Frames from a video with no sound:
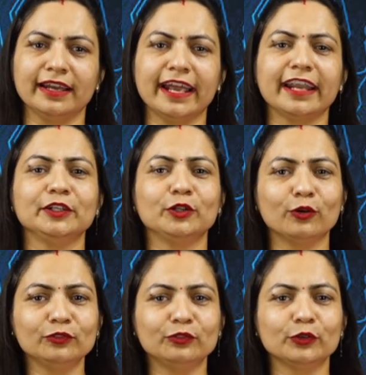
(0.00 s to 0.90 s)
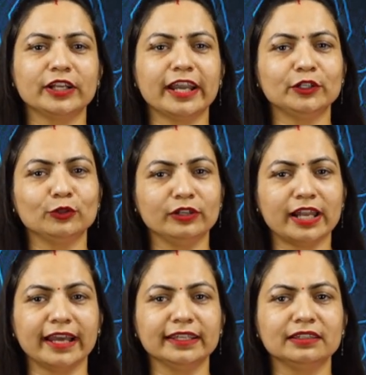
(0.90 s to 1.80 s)
and don't forget to
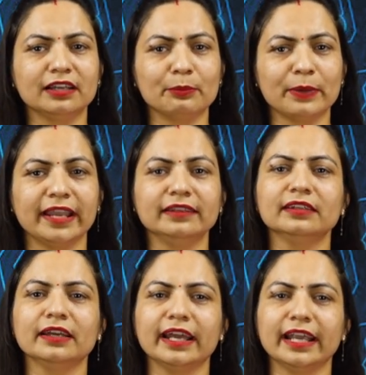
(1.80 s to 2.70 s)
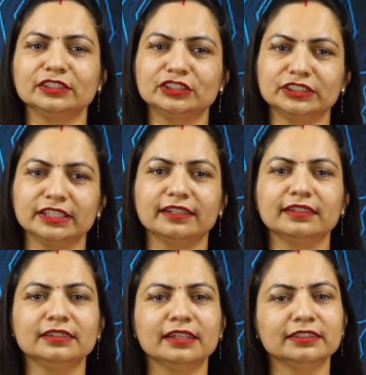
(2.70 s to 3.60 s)
like, comment and
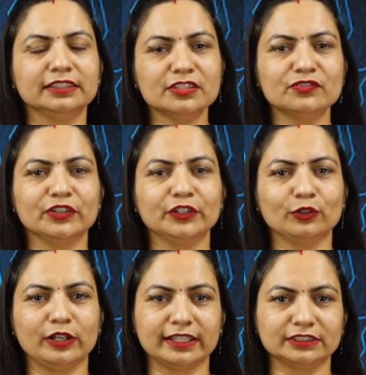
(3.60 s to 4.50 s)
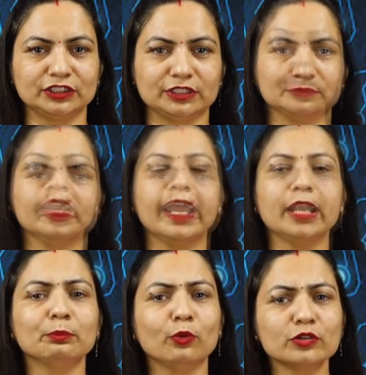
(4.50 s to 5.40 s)
share this video lecture.
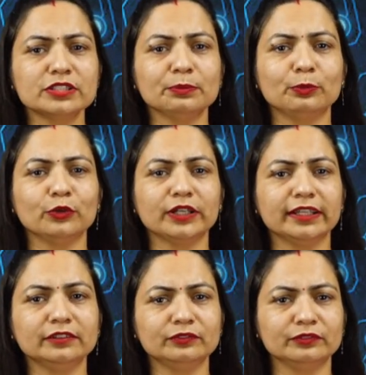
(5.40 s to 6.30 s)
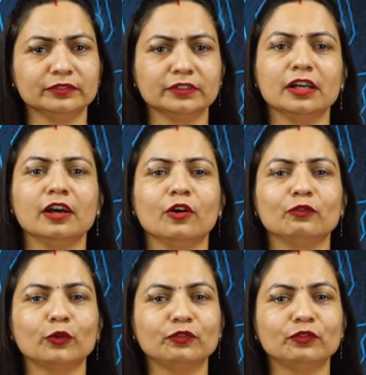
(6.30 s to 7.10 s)
And most important, for